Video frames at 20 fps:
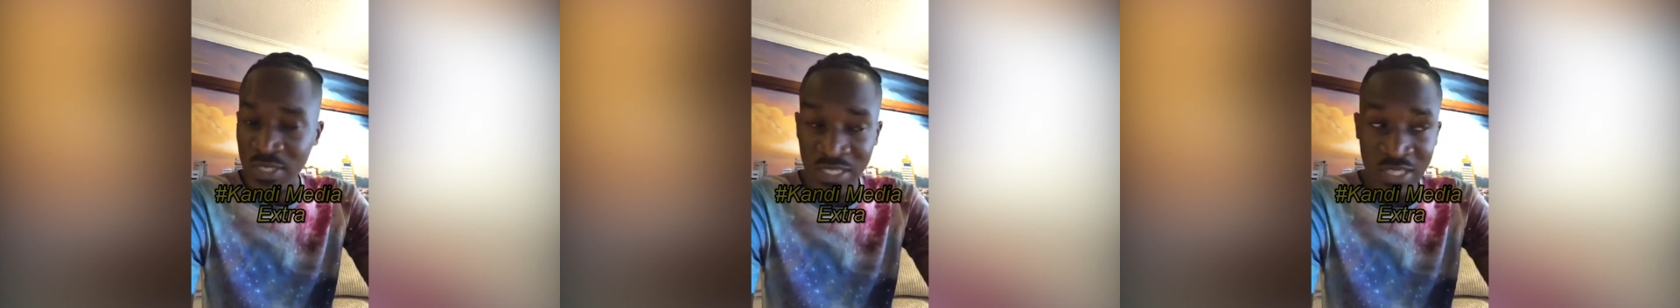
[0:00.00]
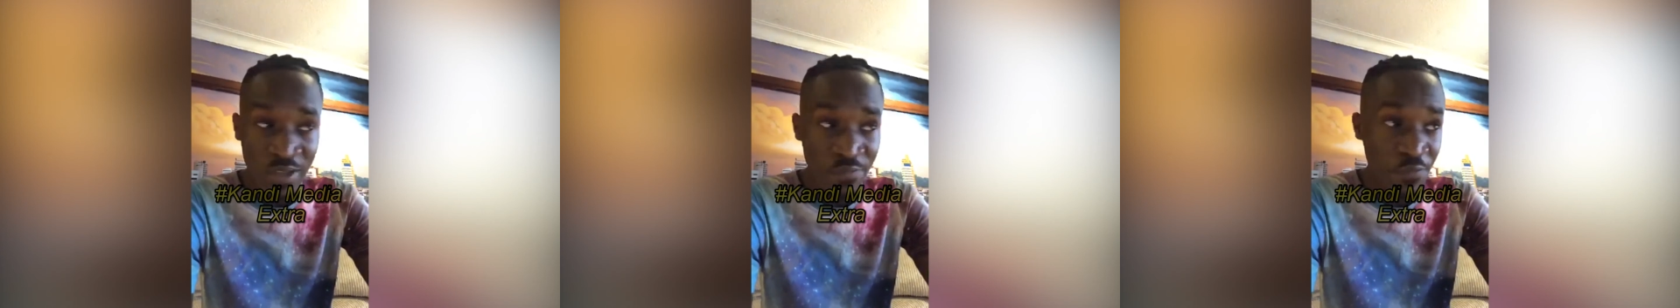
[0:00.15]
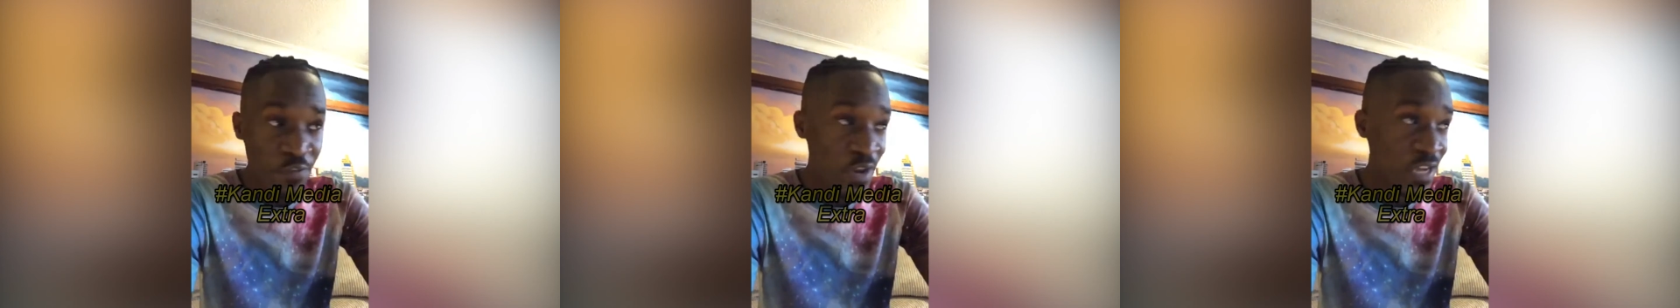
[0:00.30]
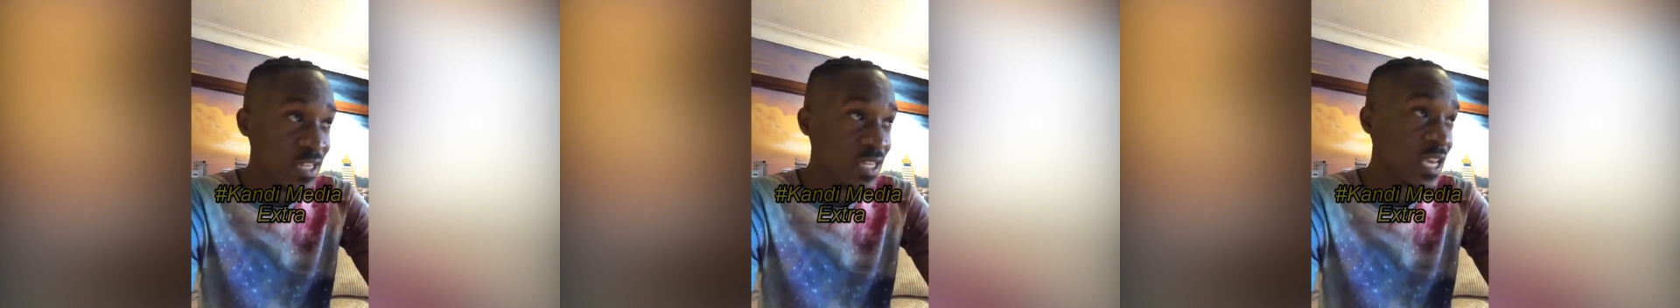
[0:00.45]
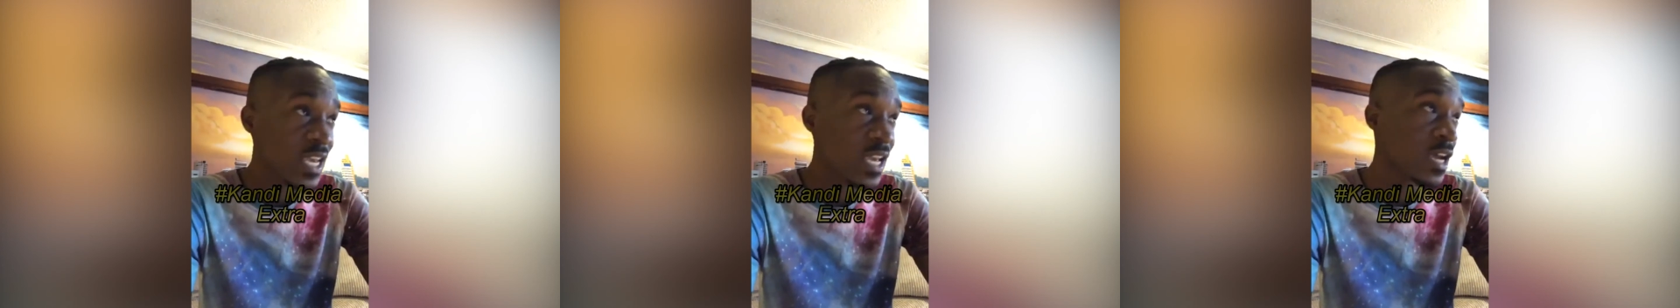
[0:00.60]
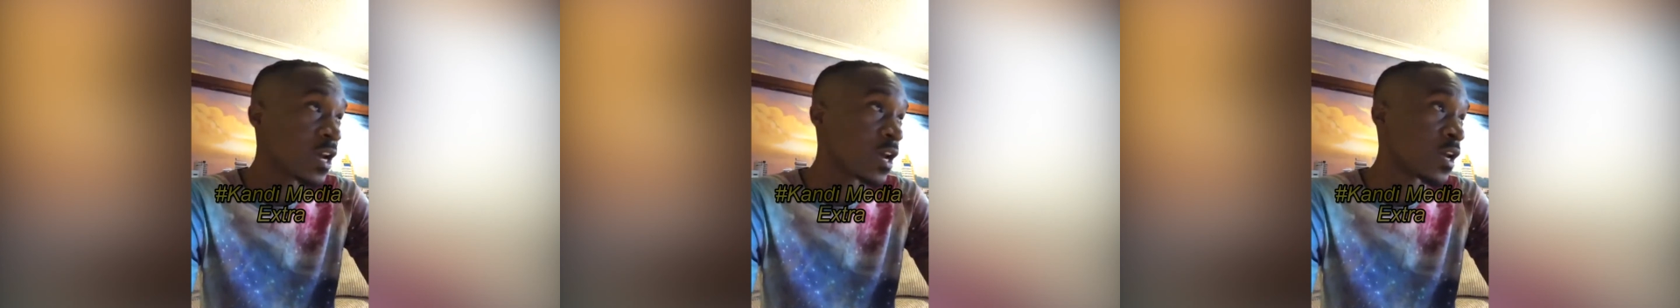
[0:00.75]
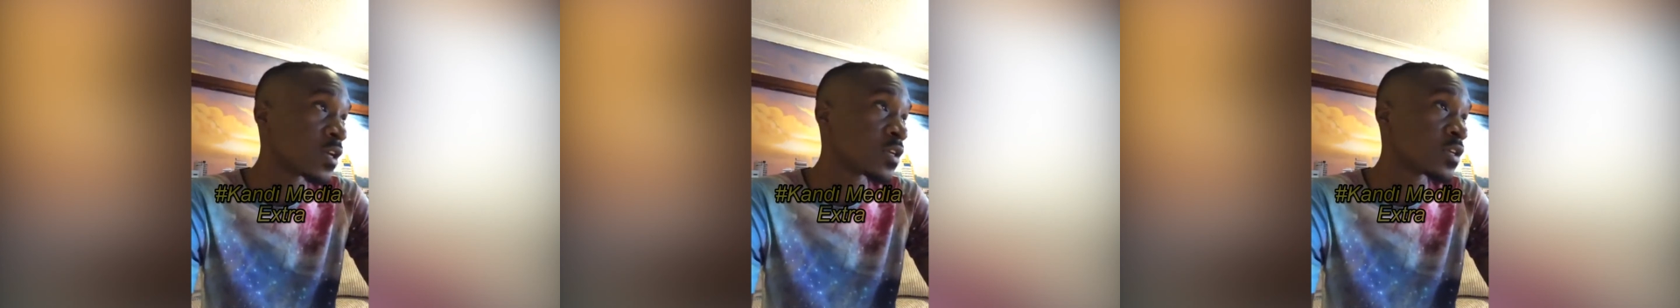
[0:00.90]
but it's different
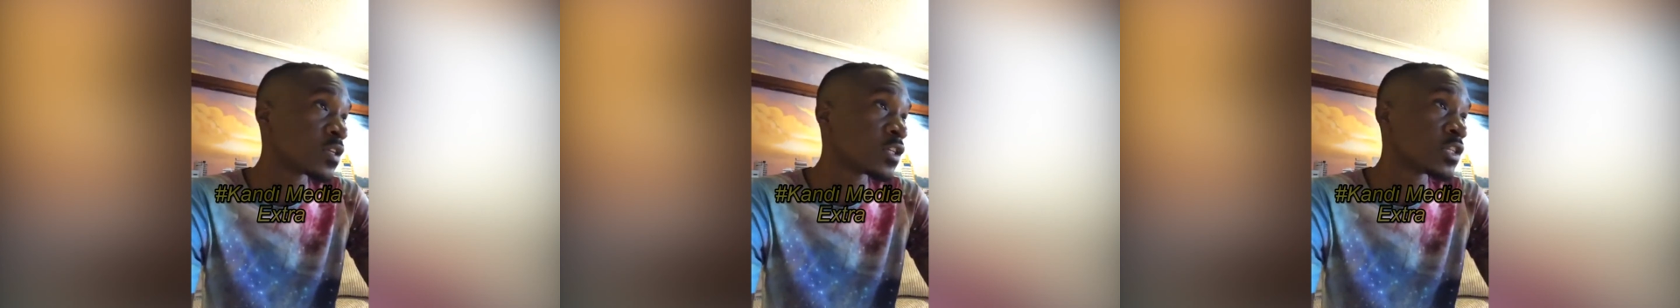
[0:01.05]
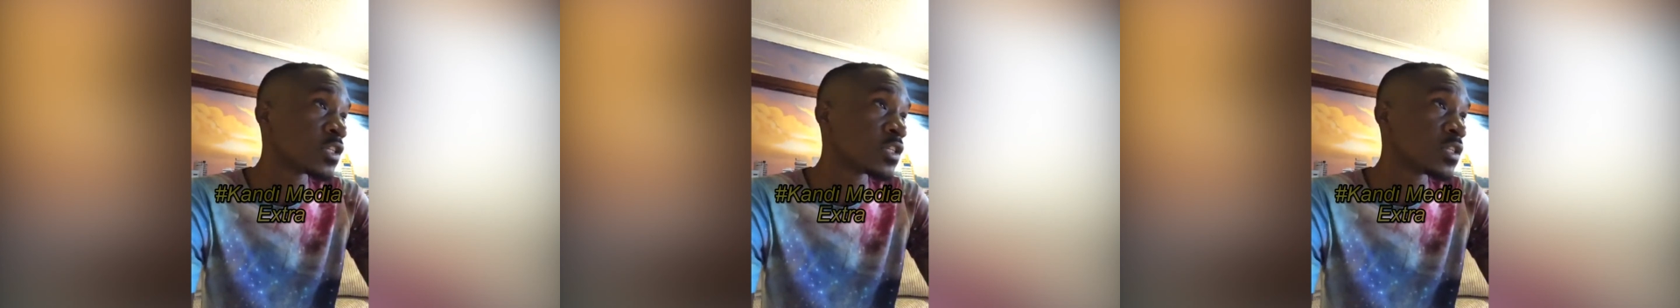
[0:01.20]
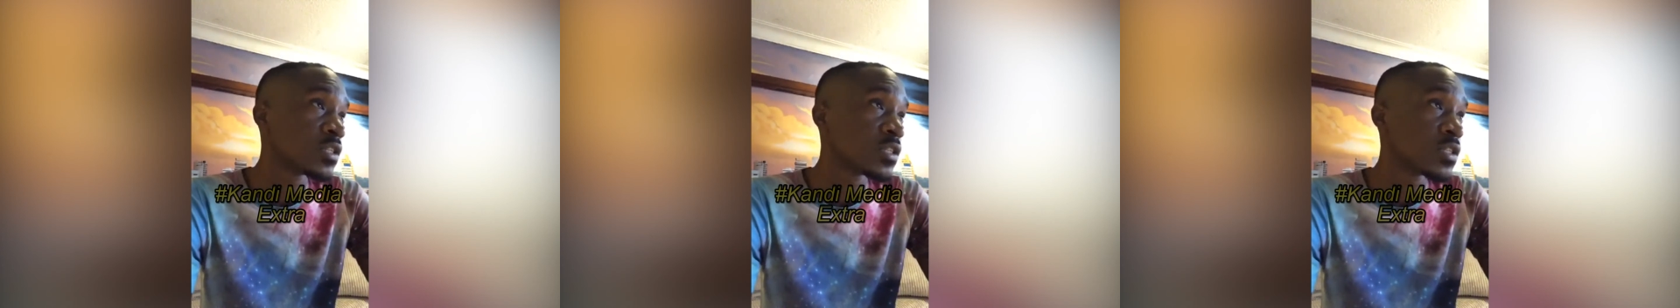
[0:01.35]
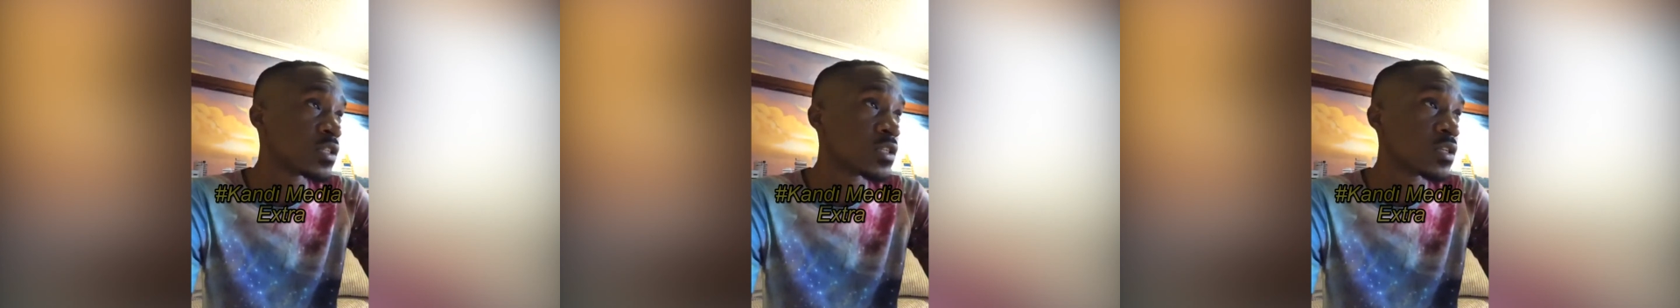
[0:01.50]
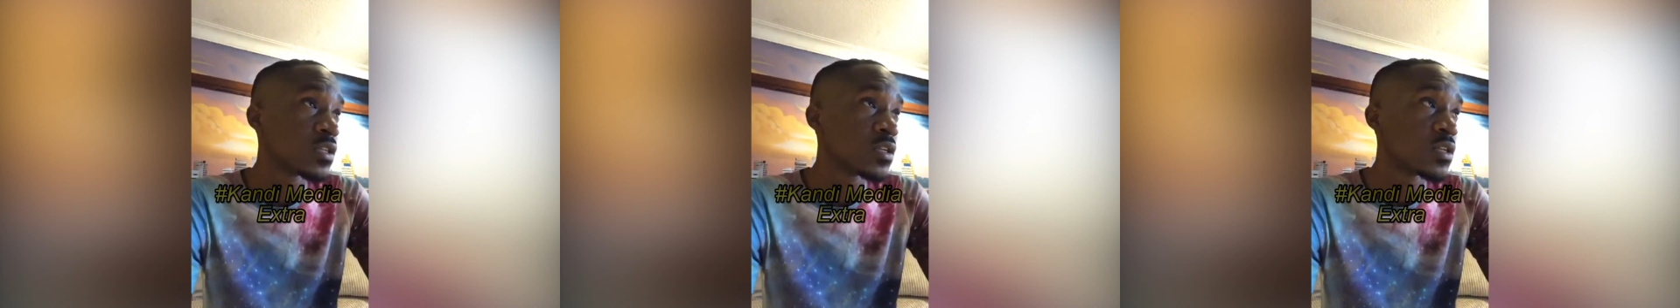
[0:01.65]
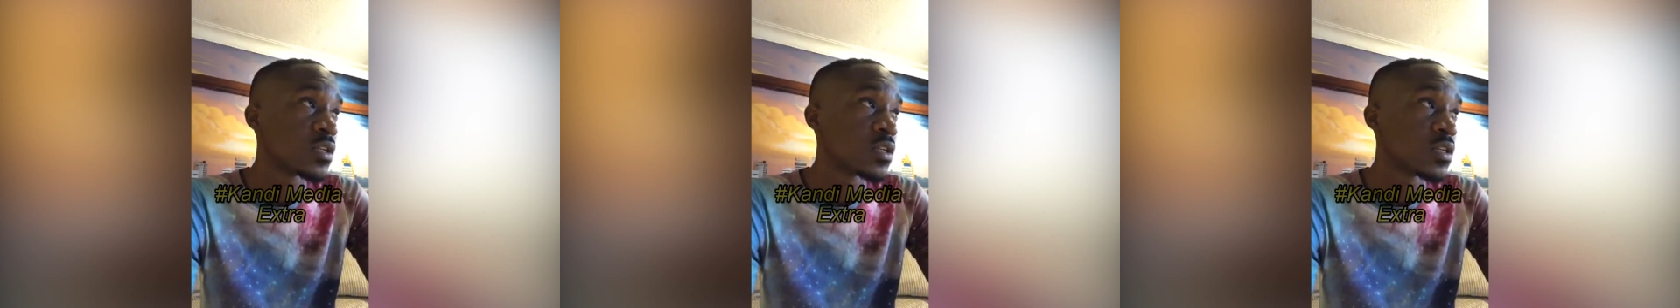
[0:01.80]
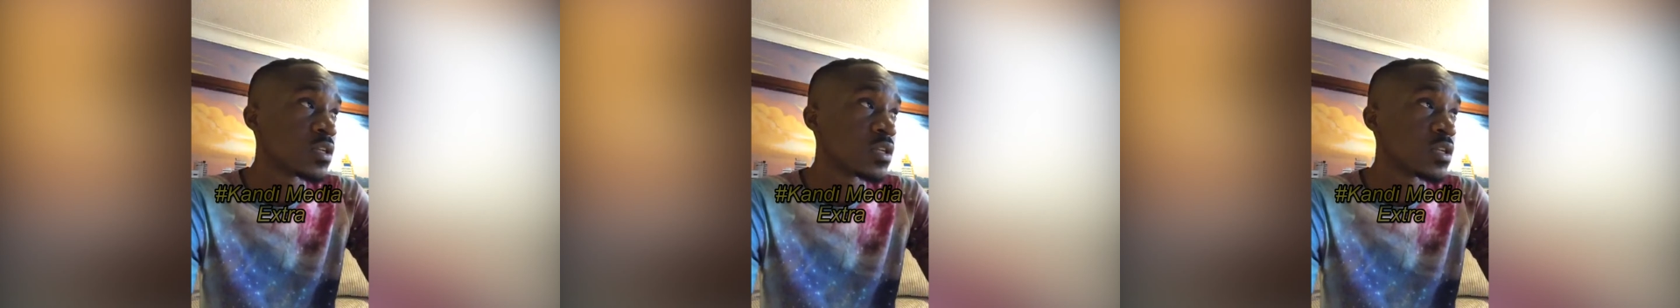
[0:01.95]
here.
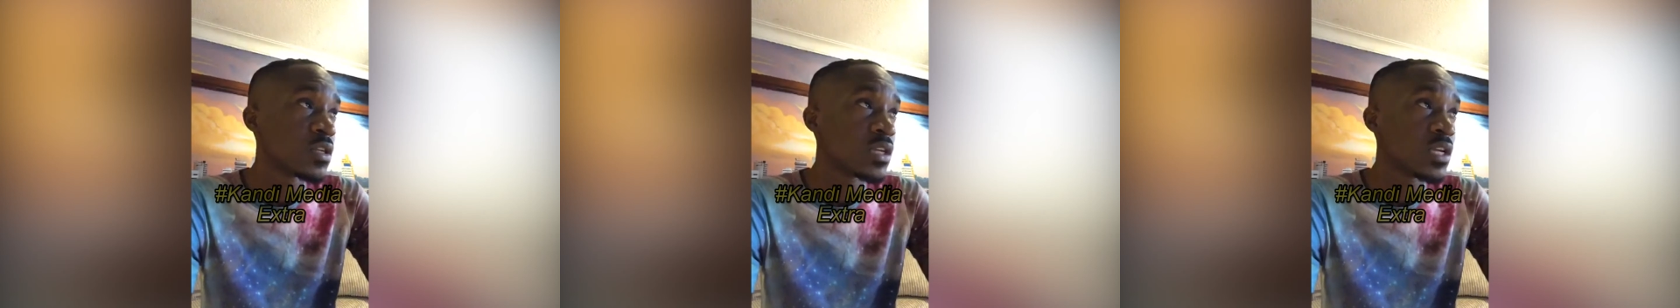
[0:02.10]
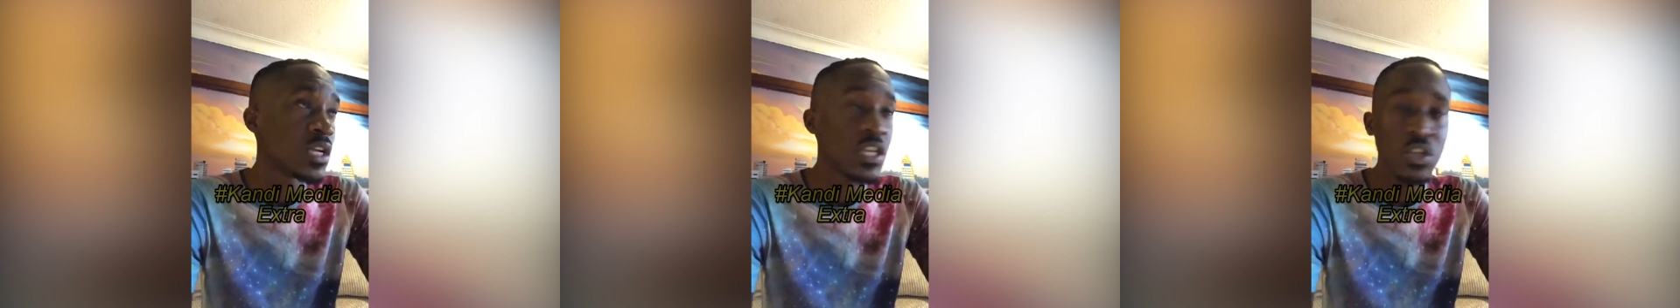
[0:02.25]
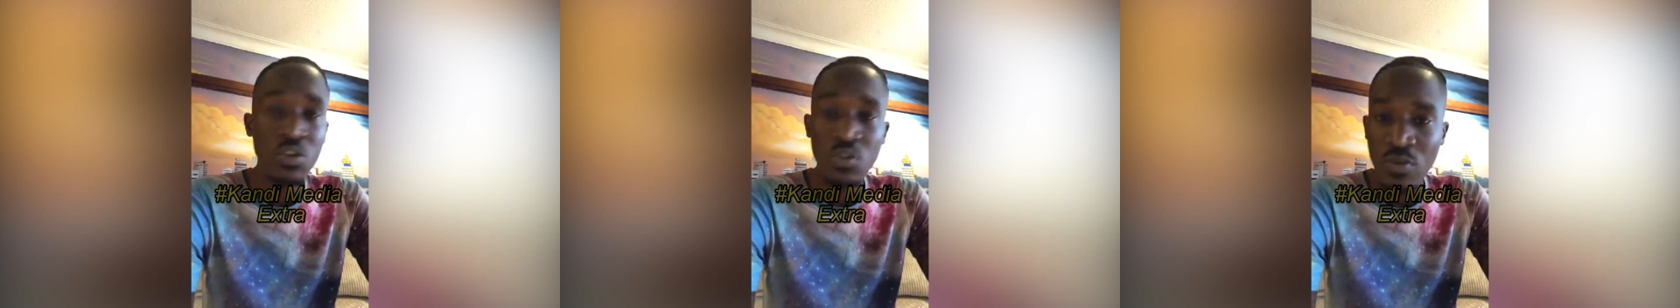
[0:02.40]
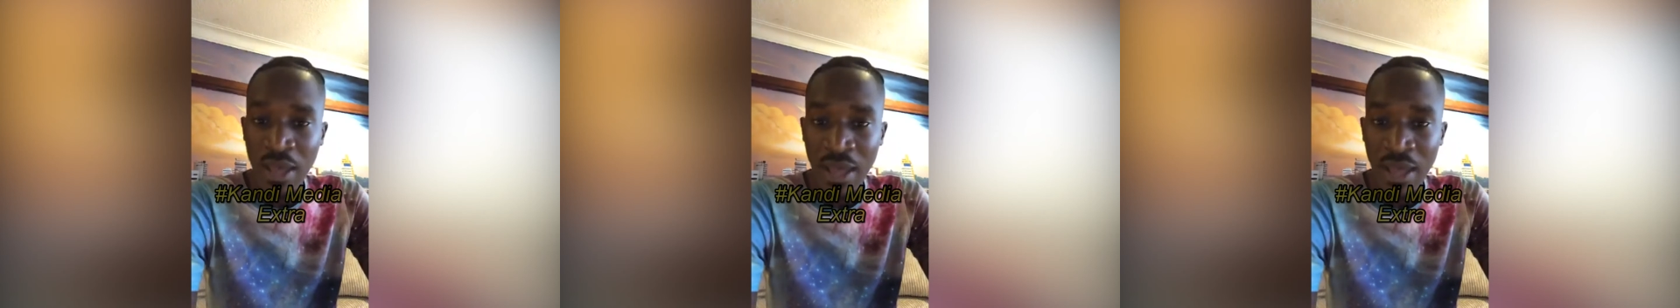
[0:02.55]
In